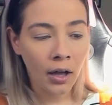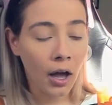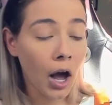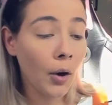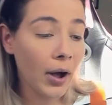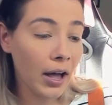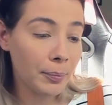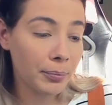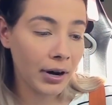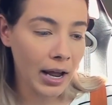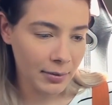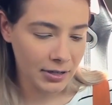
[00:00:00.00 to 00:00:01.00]
Oh,
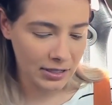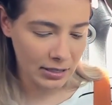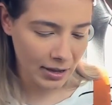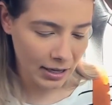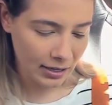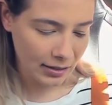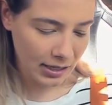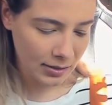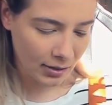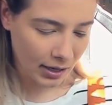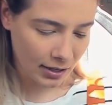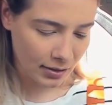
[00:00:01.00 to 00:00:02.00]
primer, Sea Maiden. That's
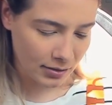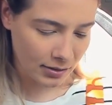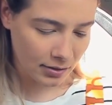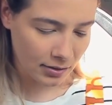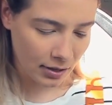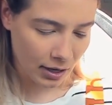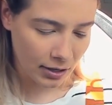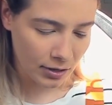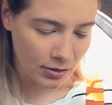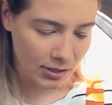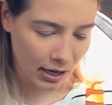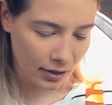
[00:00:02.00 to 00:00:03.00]
what I use. I
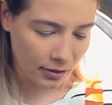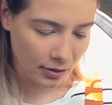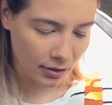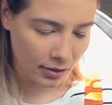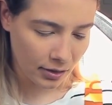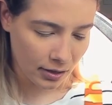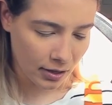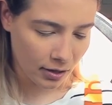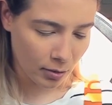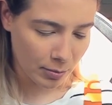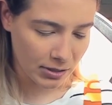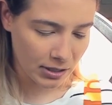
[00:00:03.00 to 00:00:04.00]
use either the
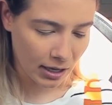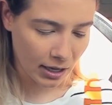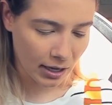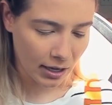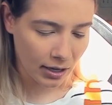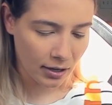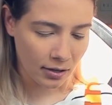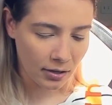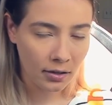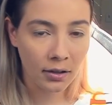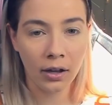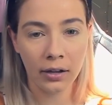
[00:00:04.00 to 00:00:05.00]
Urban Decay
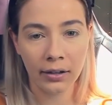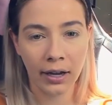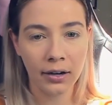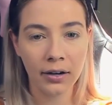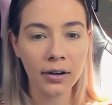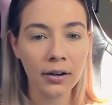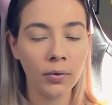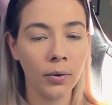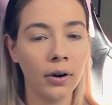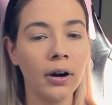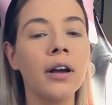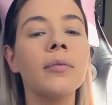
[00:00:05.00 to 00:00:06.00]
All Nighter,
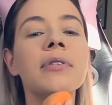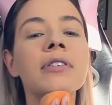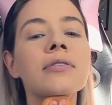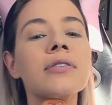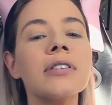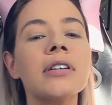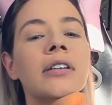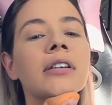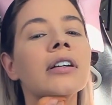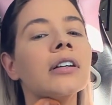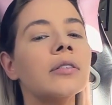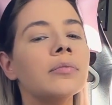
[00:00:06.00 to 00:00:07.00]
or I've been using
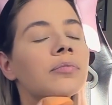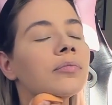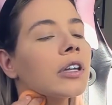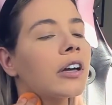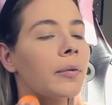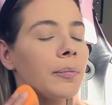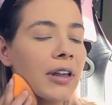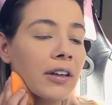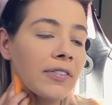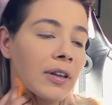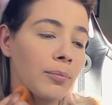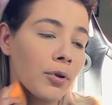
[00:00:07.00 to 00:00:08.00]
the
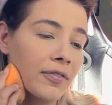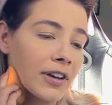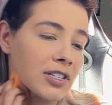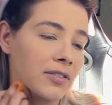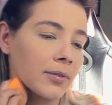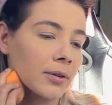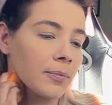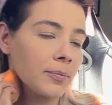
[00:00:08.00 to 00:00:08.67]
Benefit Professional.